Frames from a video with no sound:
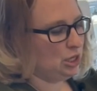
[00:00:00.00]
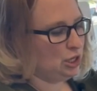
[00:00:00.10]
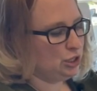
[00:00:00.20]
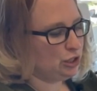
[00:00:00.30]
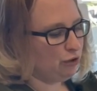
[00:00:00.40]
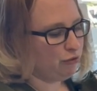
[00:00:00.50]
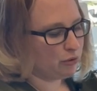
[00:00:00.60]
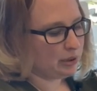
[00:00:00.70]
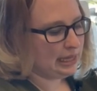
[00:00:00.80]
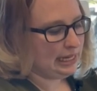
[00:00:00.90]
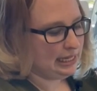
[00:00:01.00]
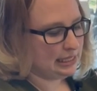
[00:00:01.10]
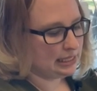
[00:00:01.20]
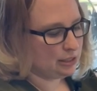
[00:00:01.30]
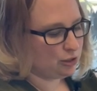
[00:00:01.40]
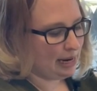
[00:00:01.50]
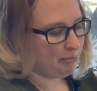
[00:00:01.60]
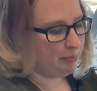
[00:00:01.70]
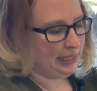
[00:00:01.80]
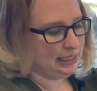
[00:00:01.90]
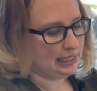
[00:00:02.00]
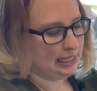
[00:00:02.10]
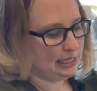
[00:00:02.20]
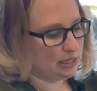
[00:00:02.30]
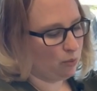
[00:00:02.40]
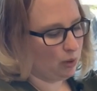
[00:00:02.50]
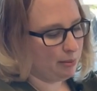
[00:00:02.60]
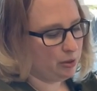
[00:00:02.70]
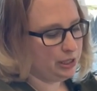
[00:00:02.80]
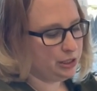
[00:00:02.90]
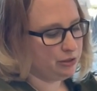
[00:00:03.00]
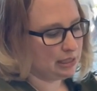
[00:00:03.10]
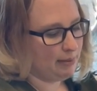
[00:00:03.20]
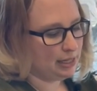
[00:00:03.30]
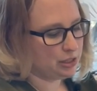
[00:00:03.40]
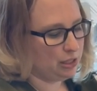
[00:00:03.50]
So for these strap pieces, what I'm going to do is I'm actually